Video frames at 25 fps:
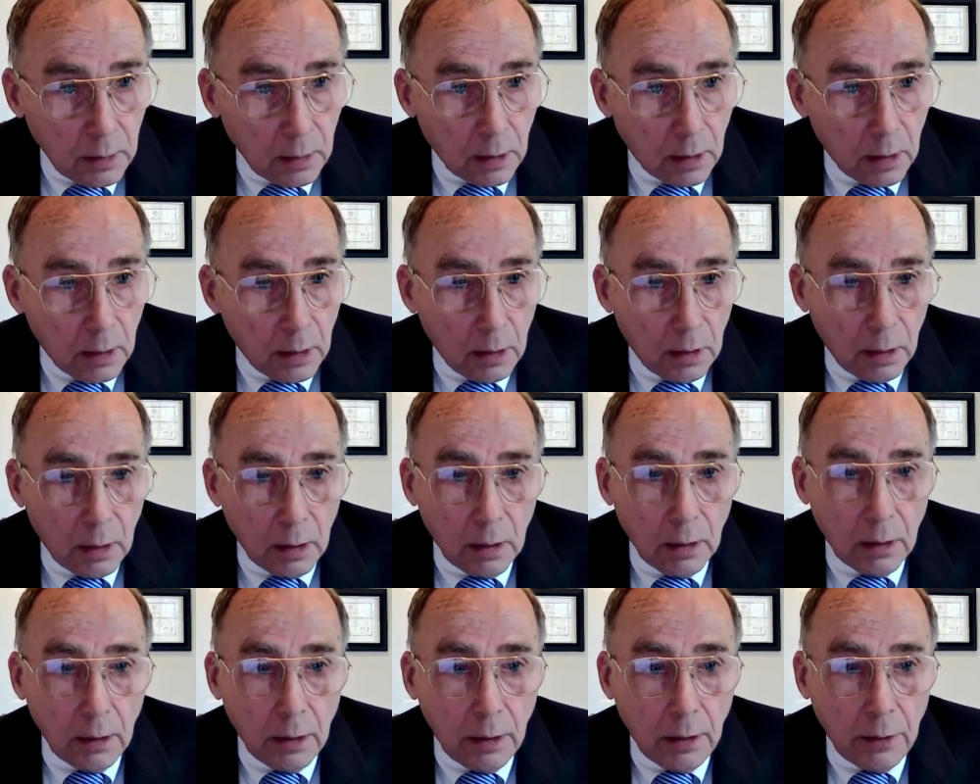
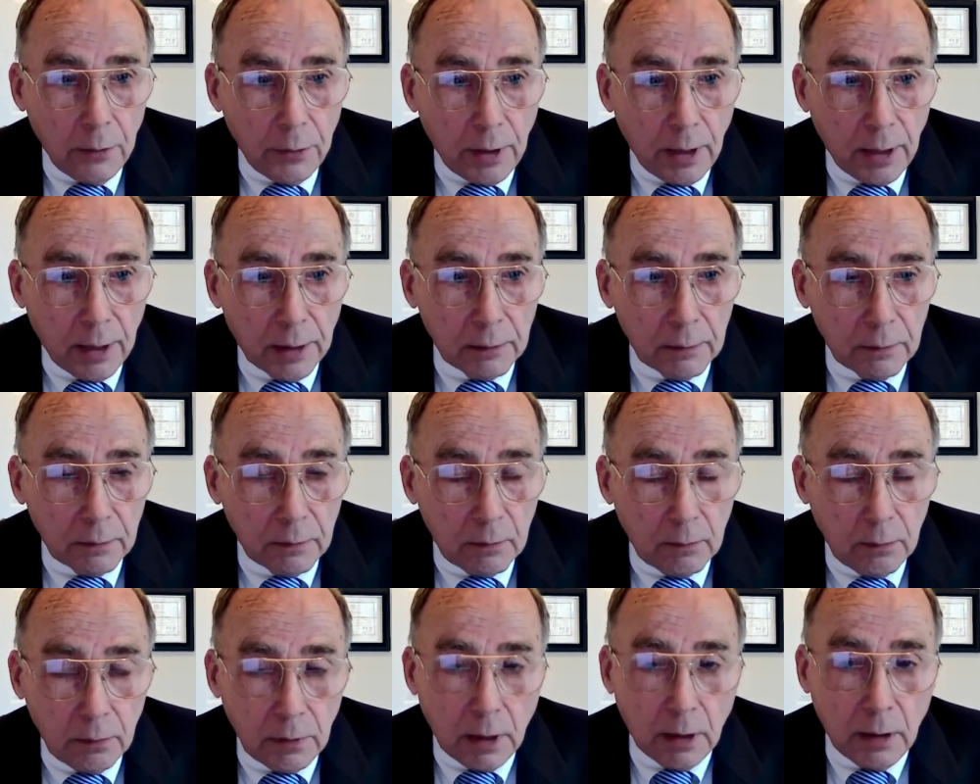that
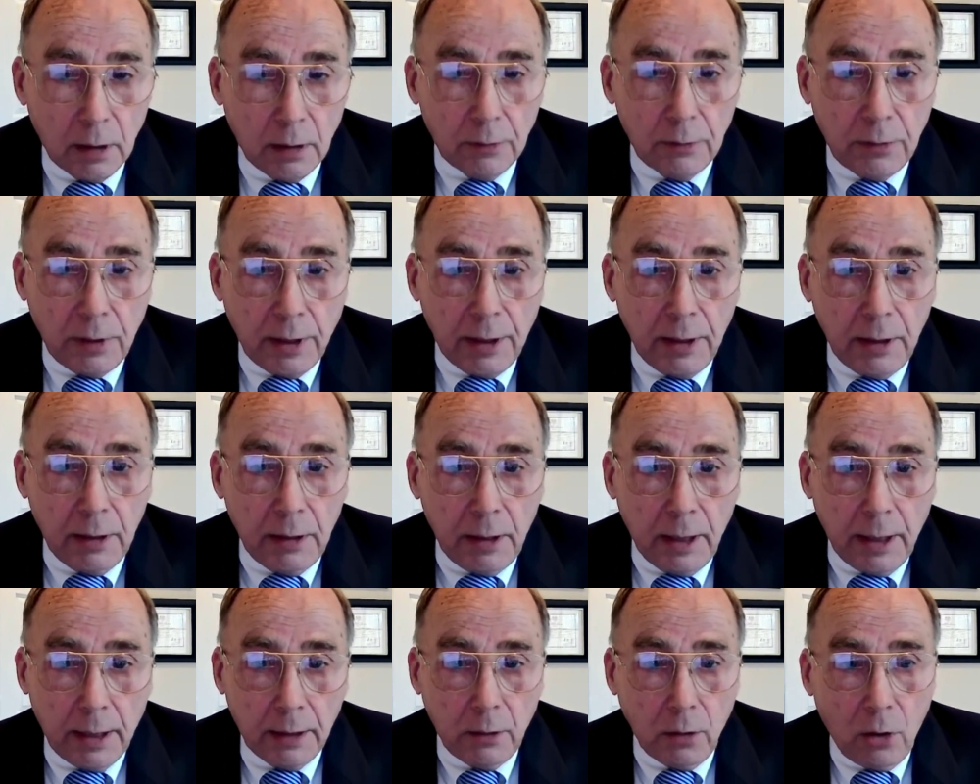
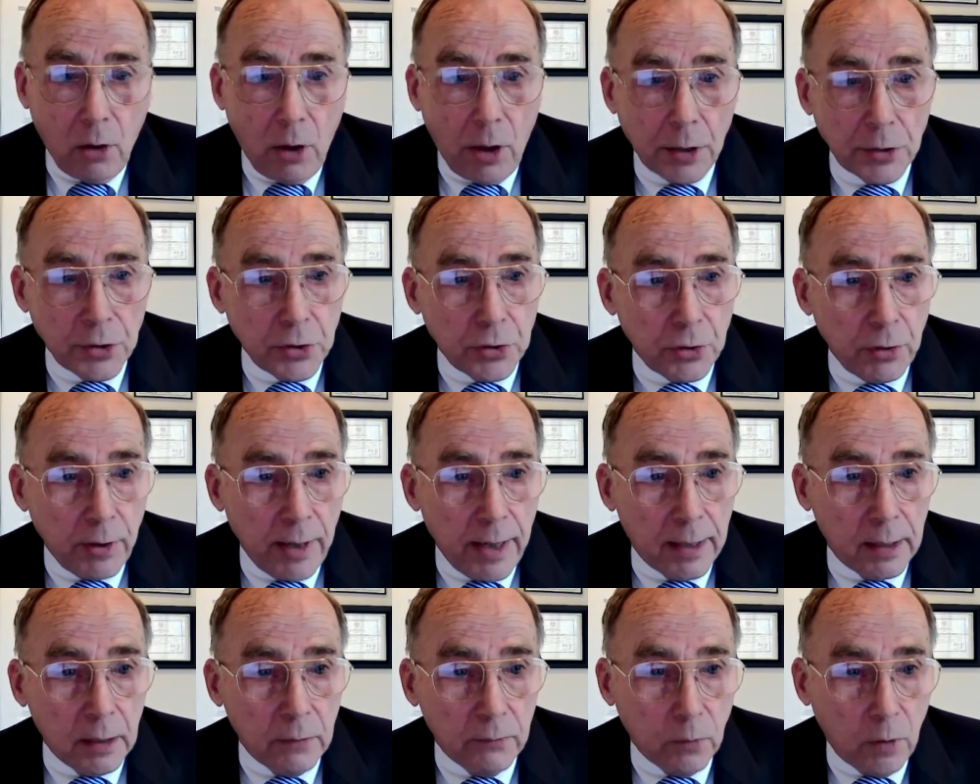they had lost
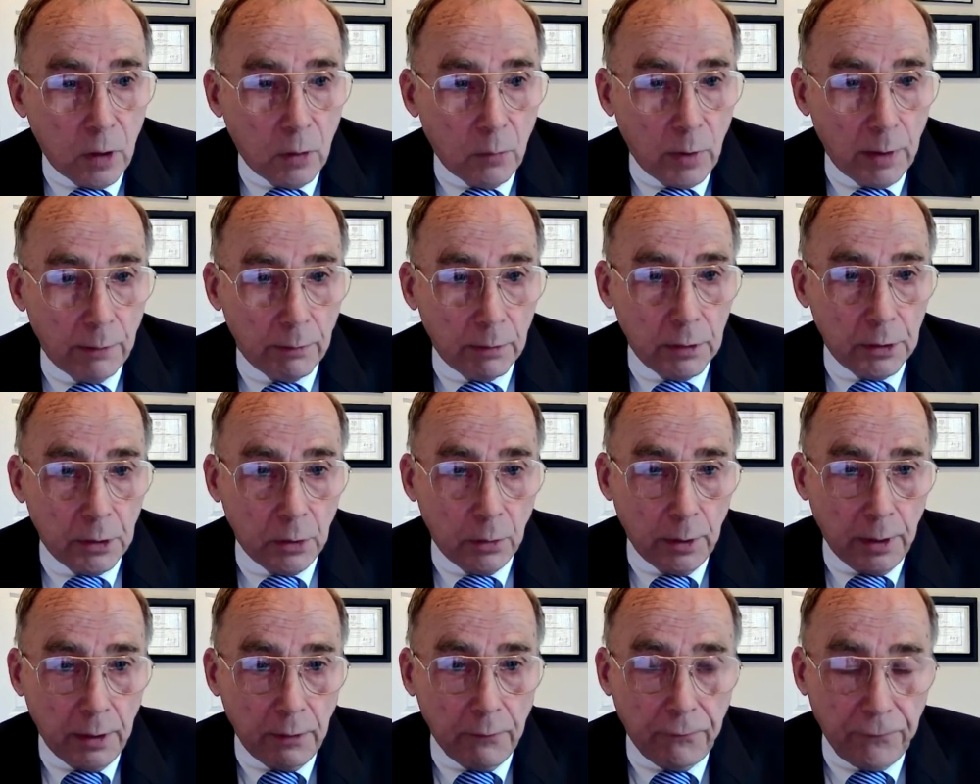track of what we were
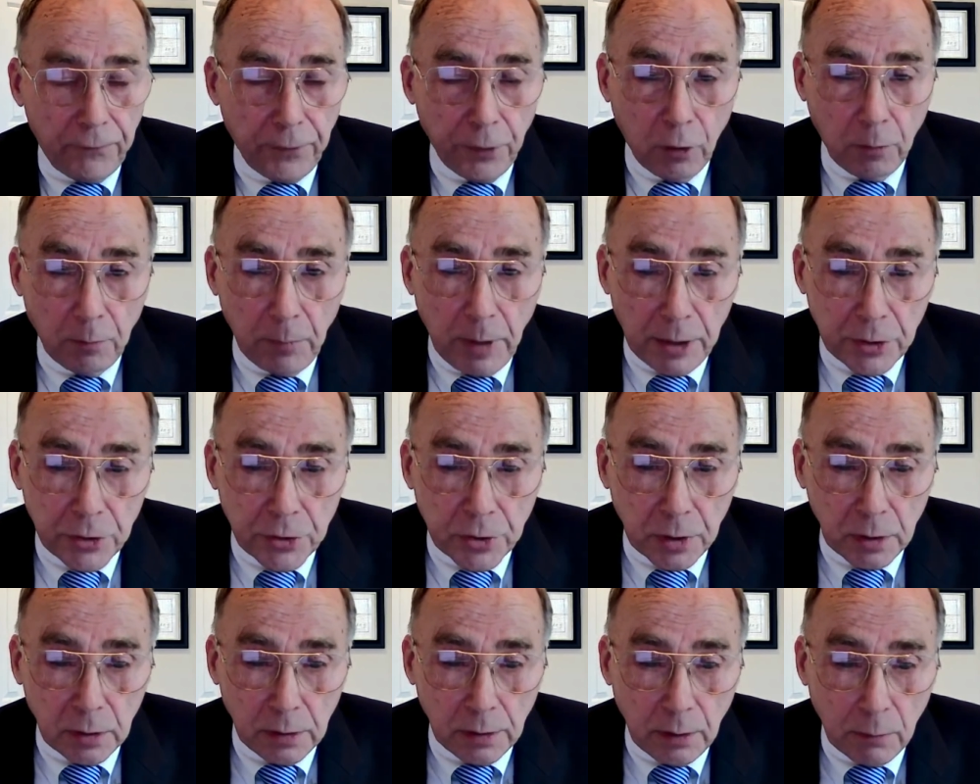doing. Phil
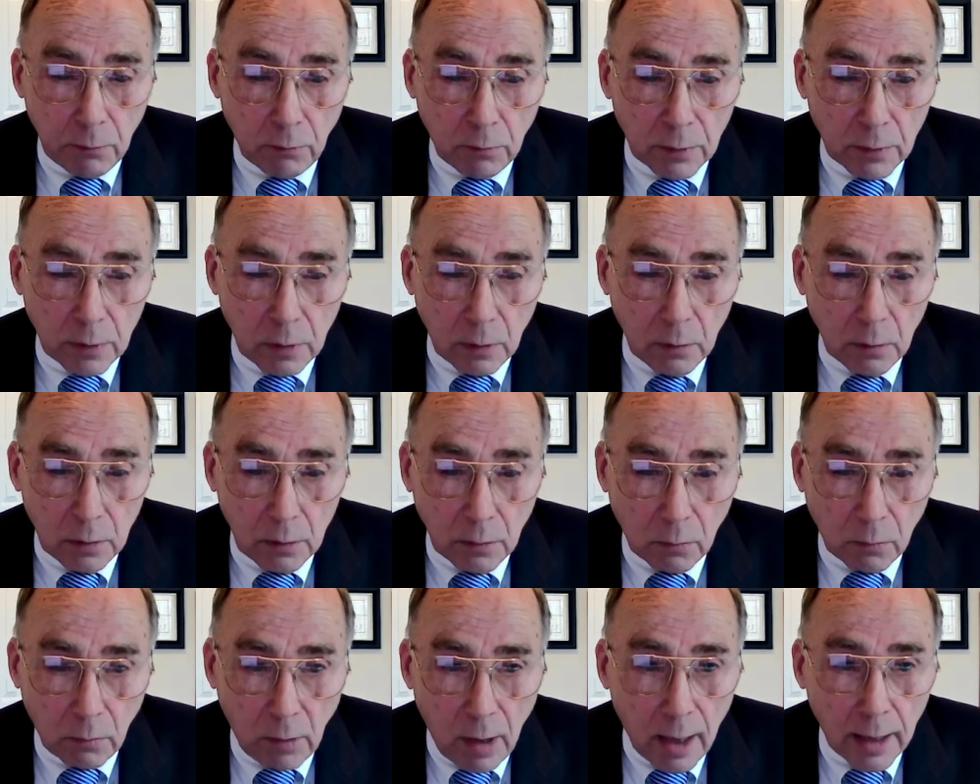mentioned the
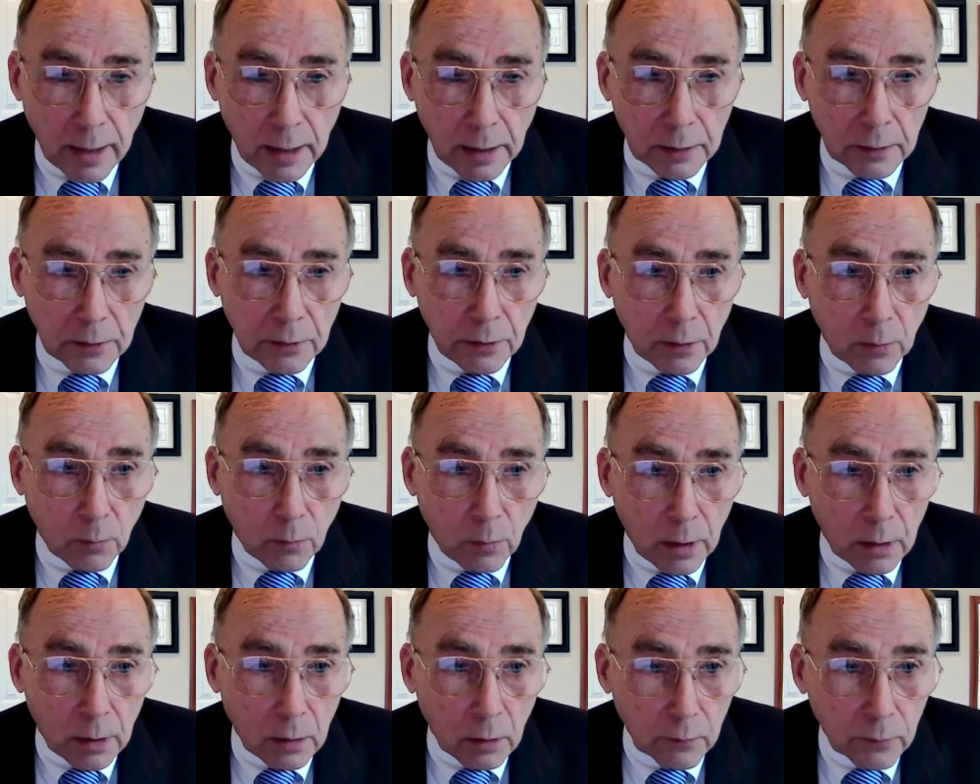rocket that
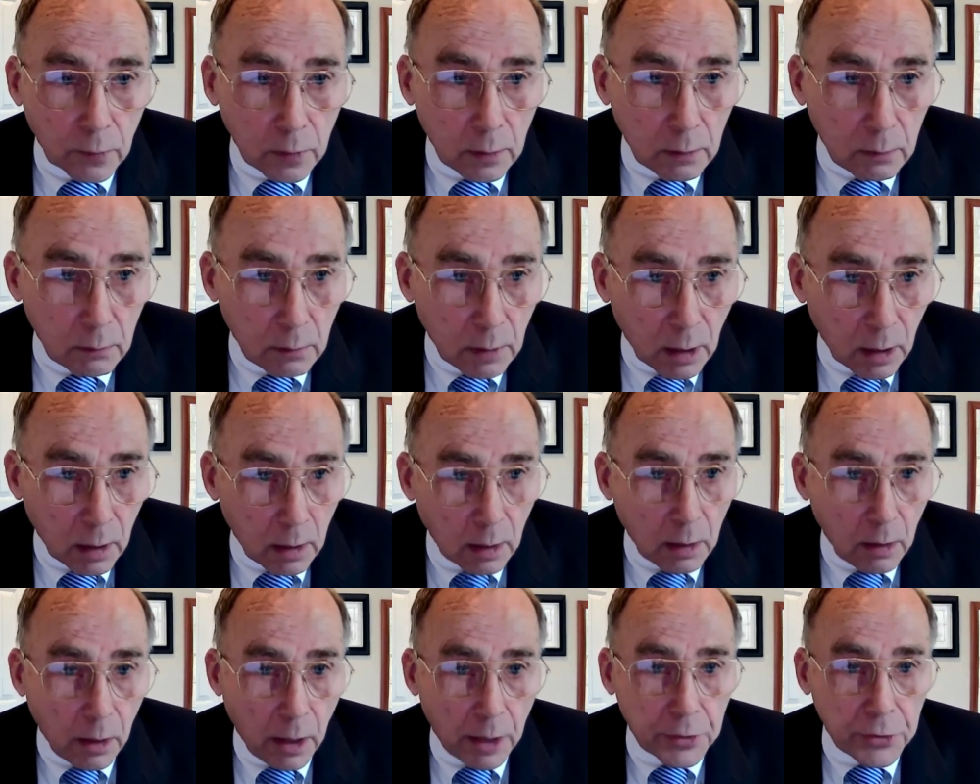went over
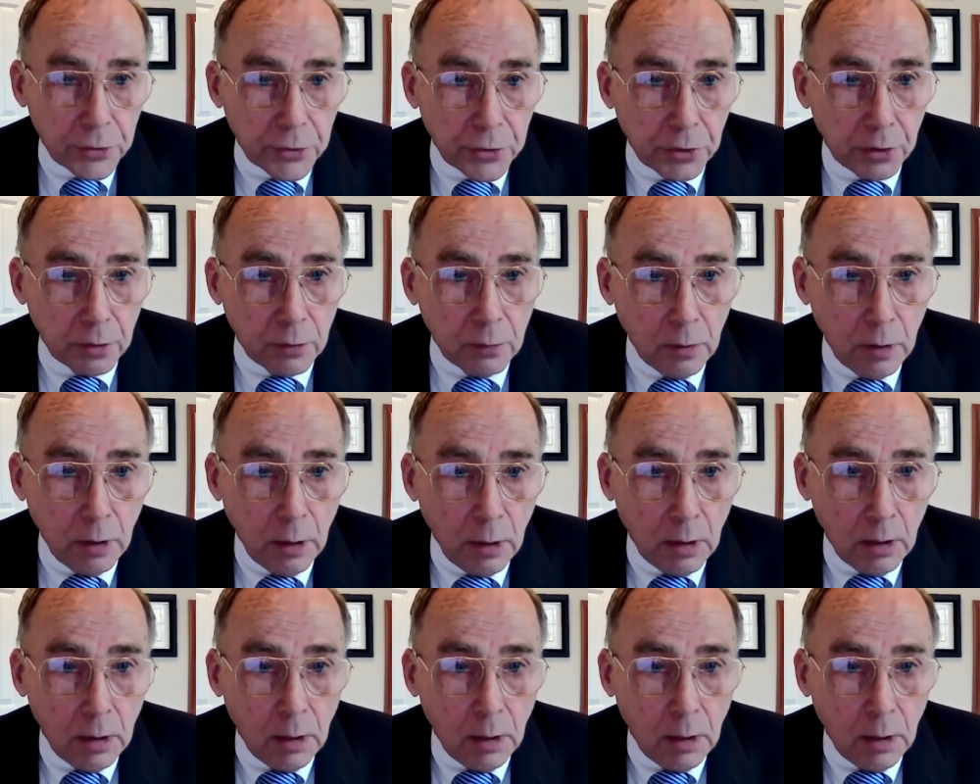Honshu.